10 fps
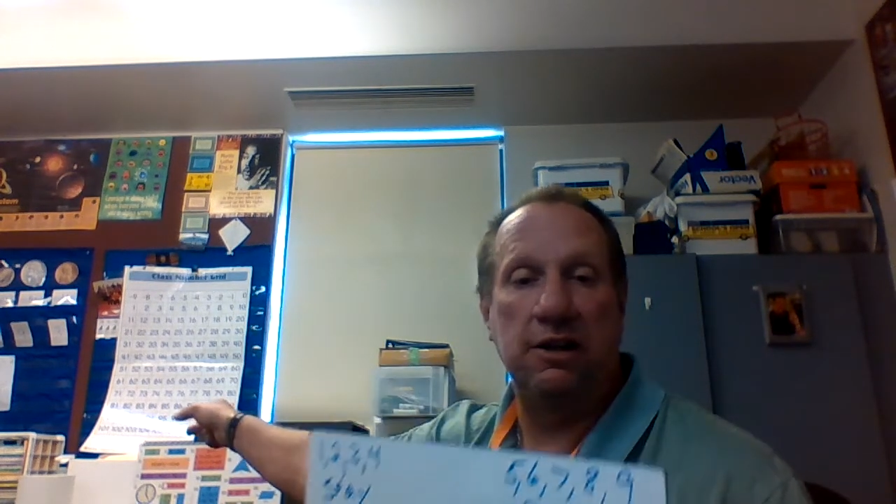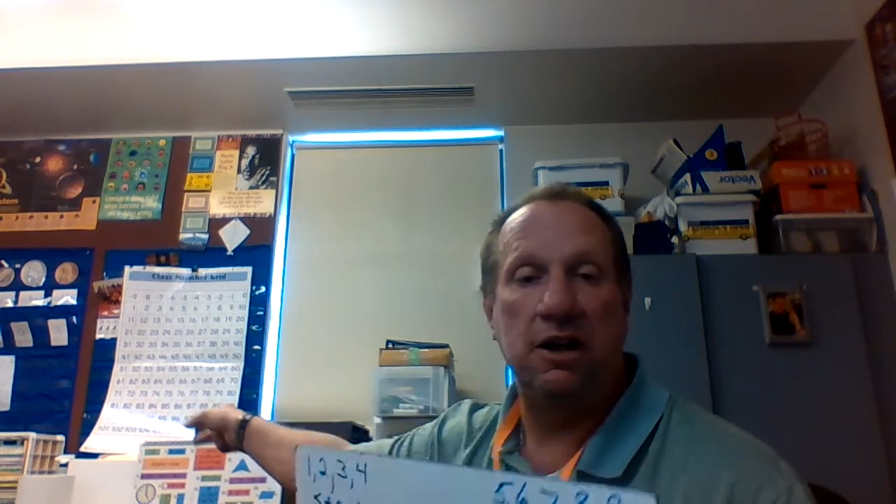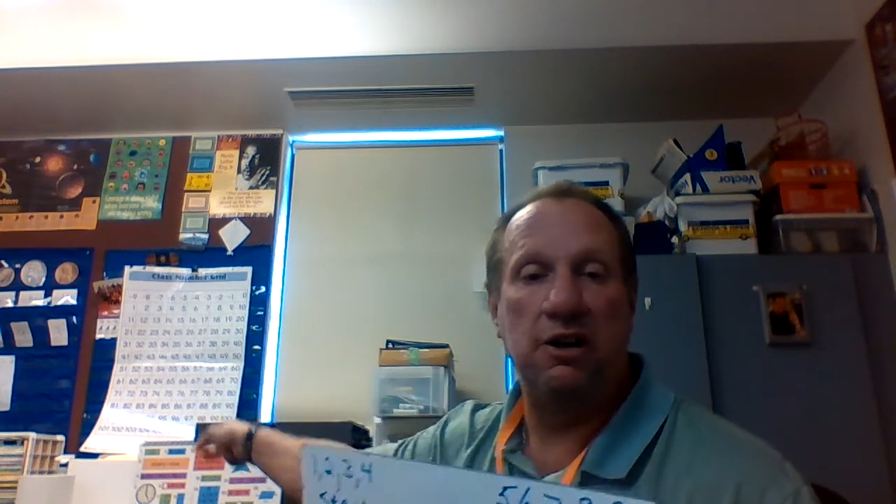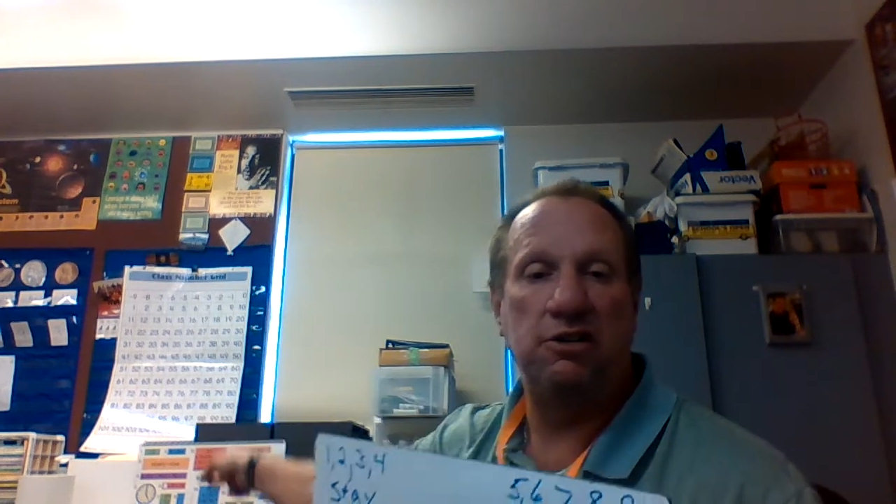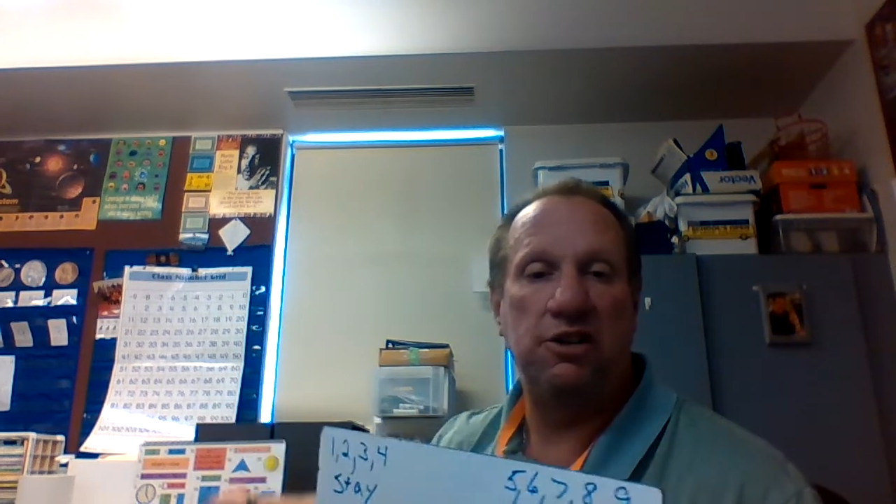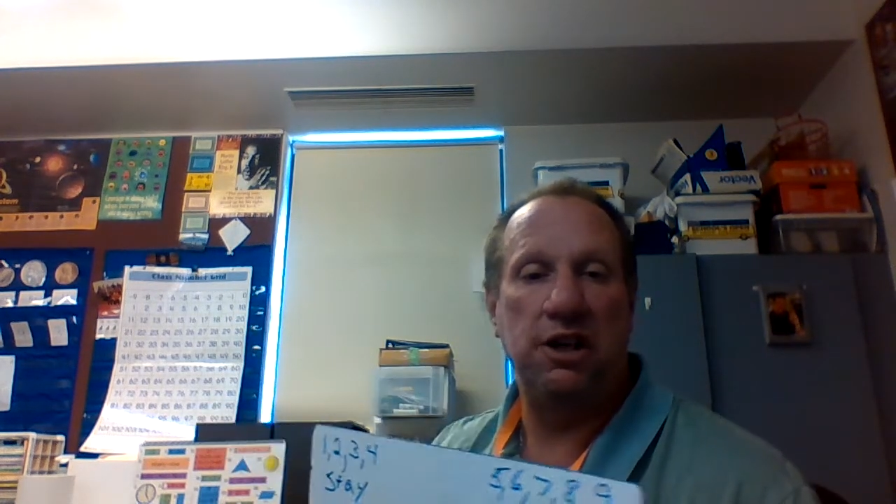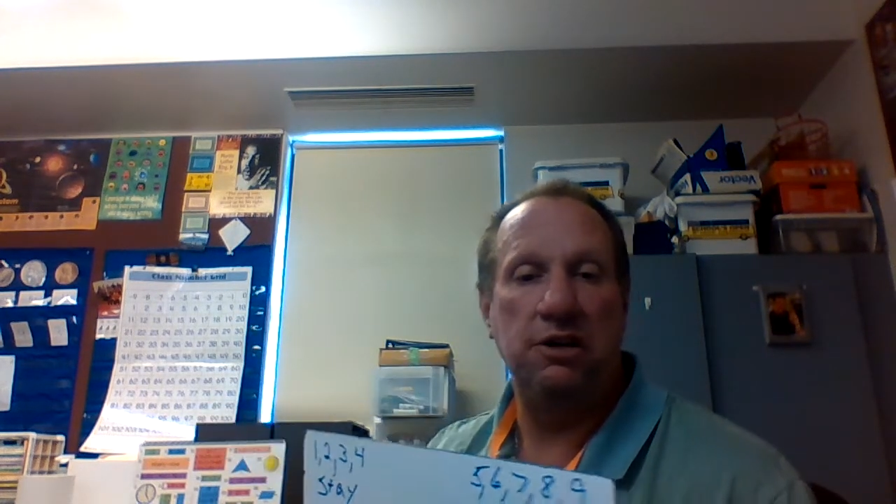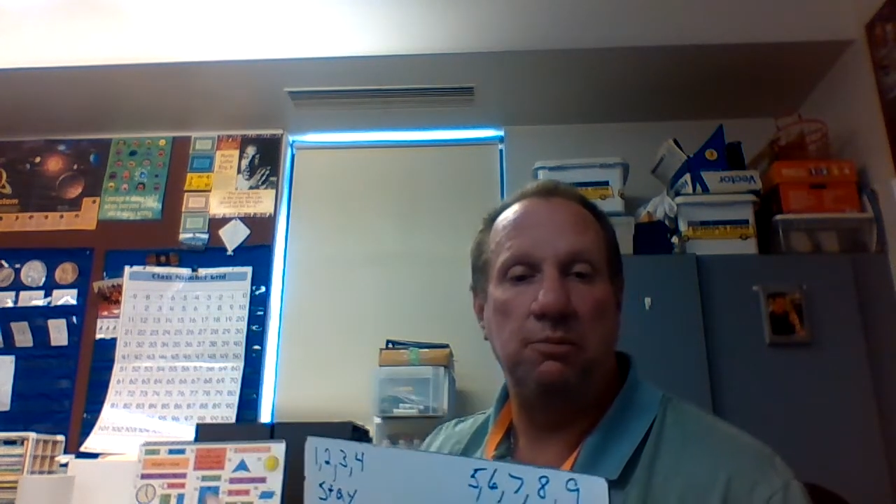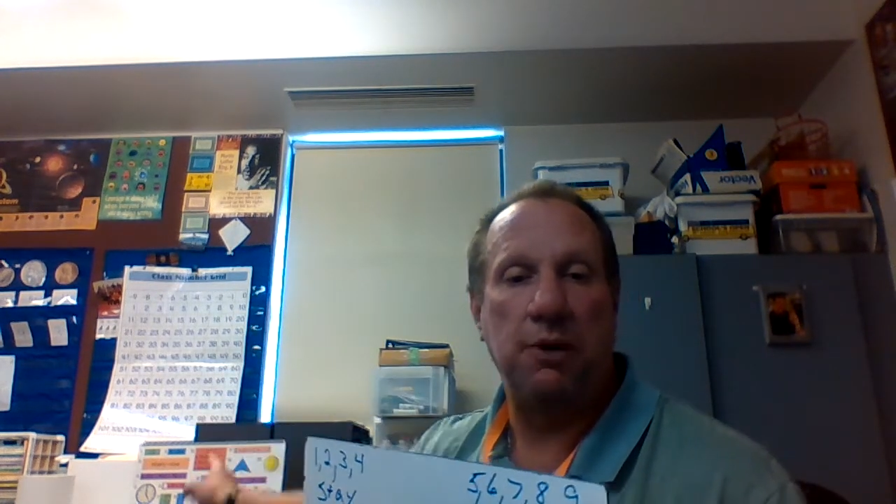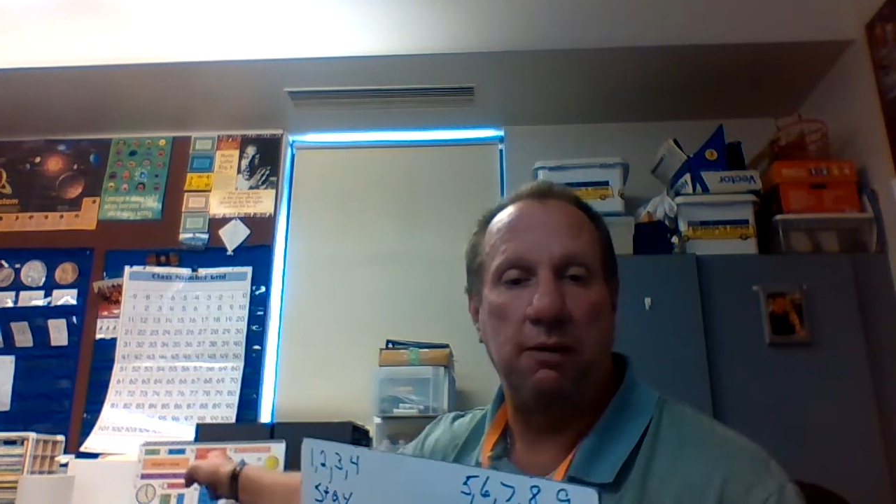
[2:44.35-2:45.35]
And 110
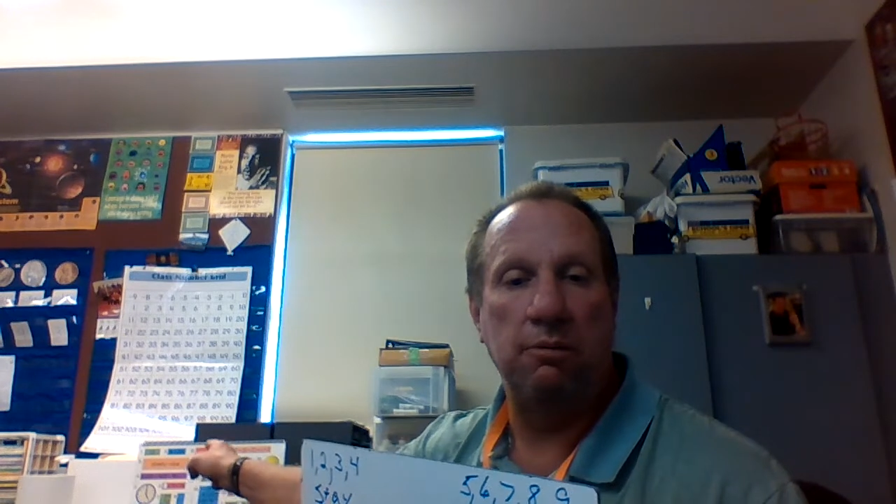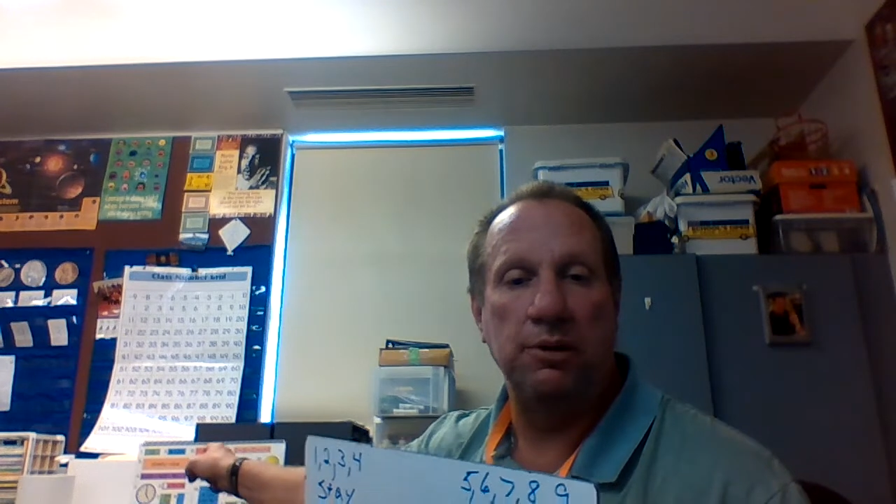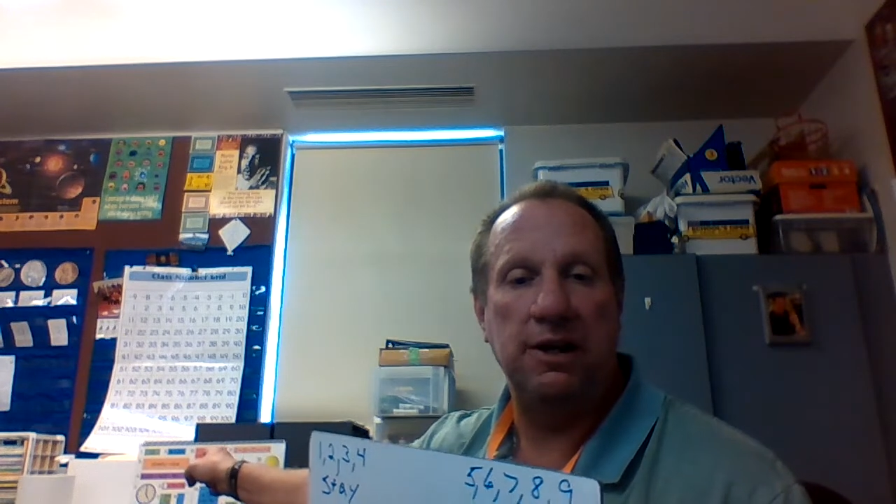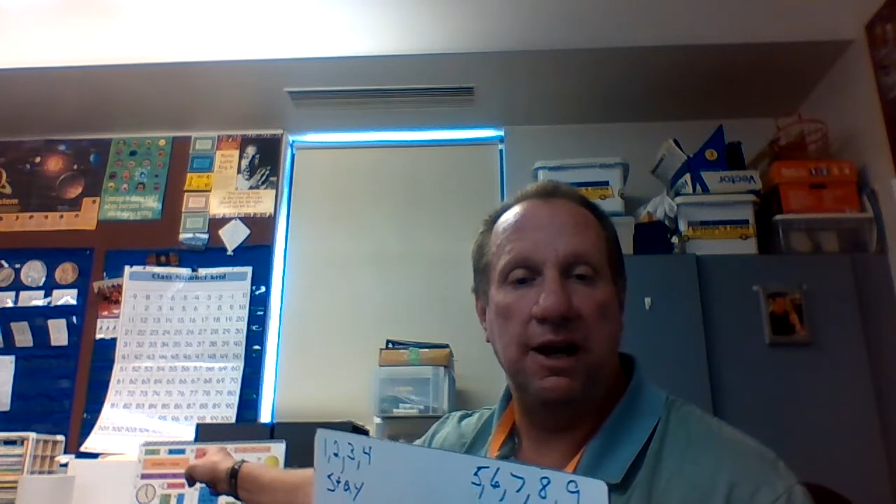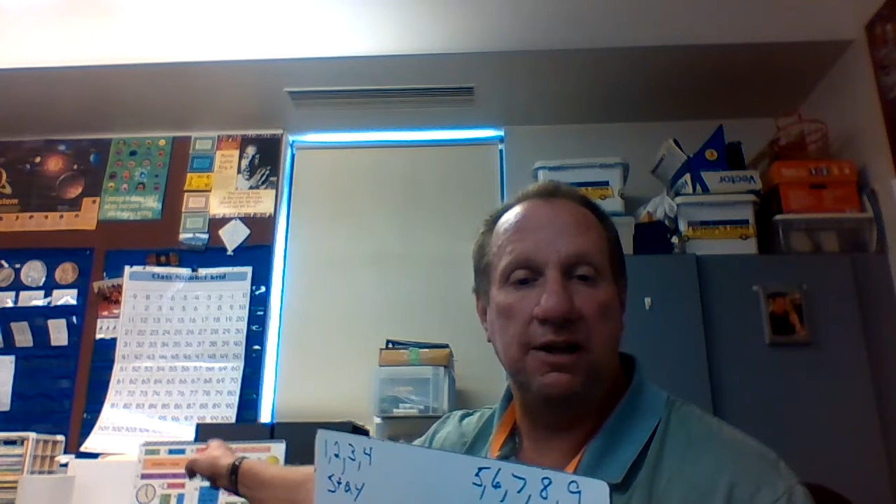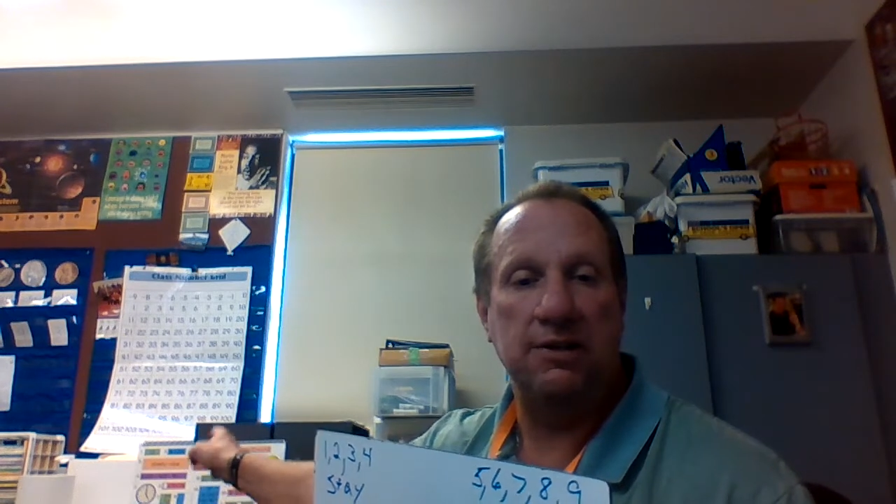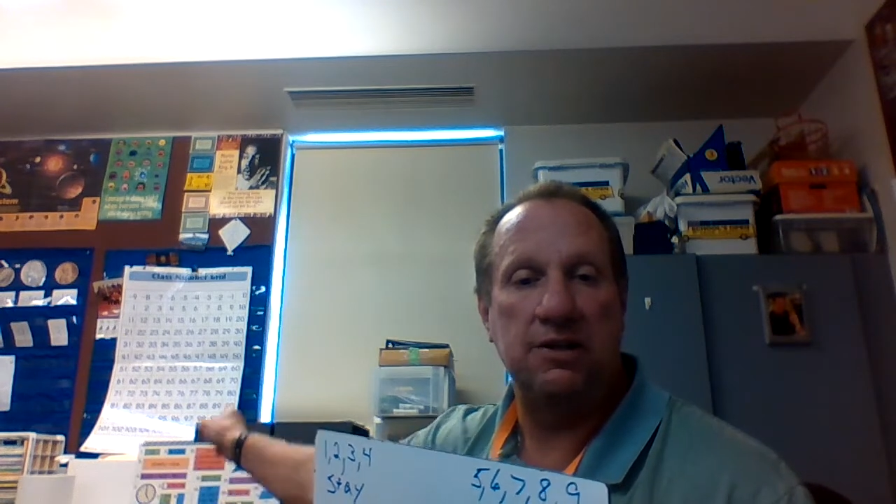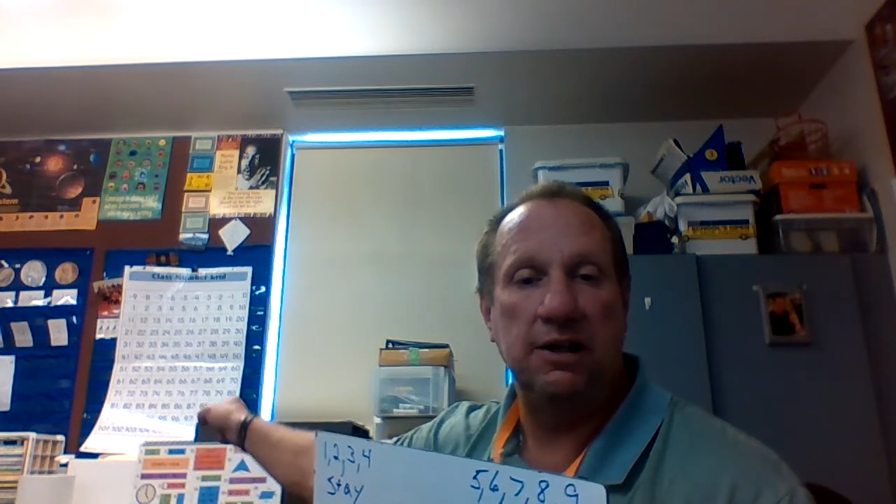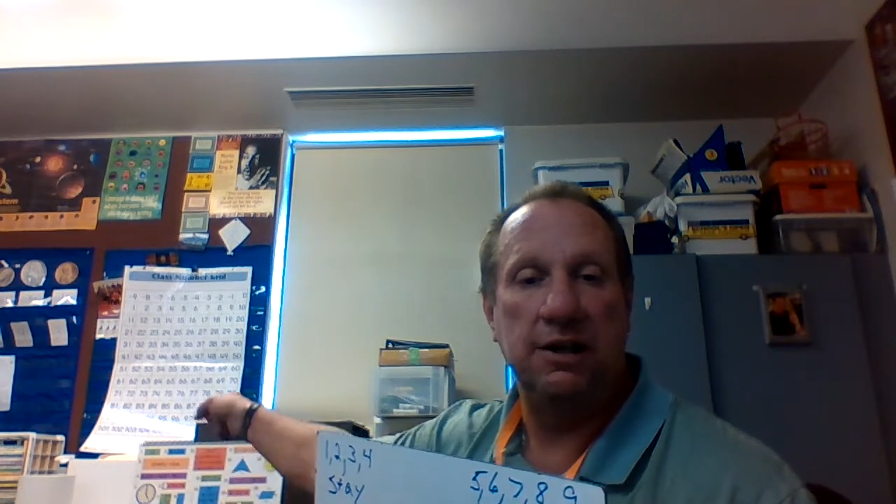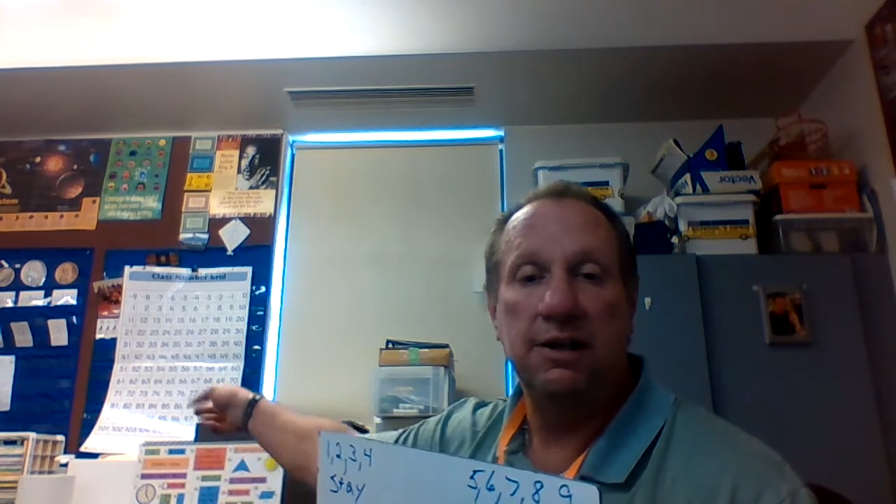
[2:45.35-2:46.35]
you probably can't
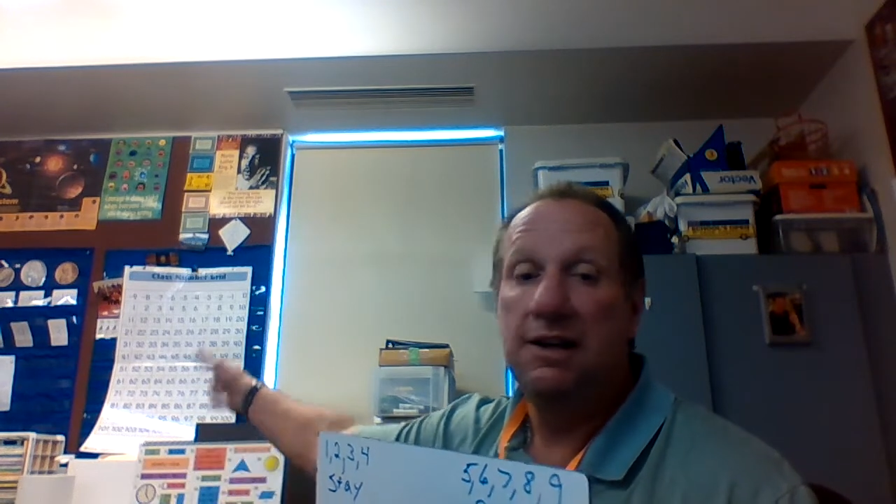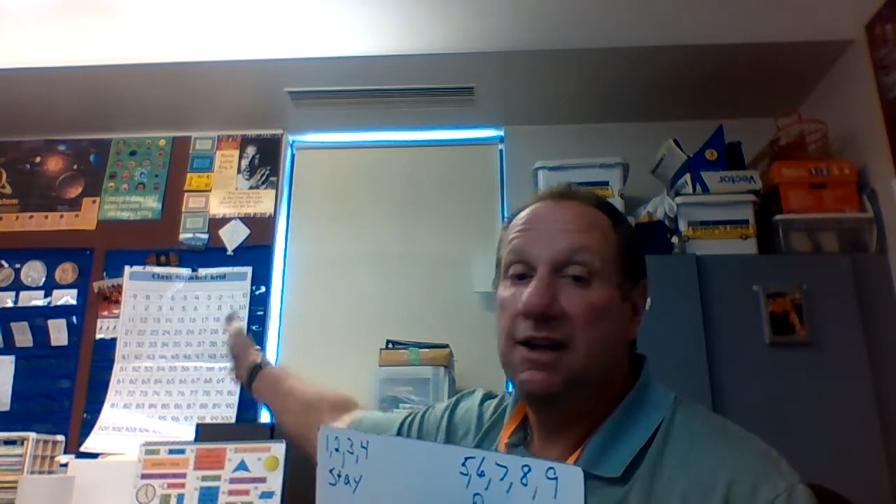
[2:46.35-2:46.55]
see.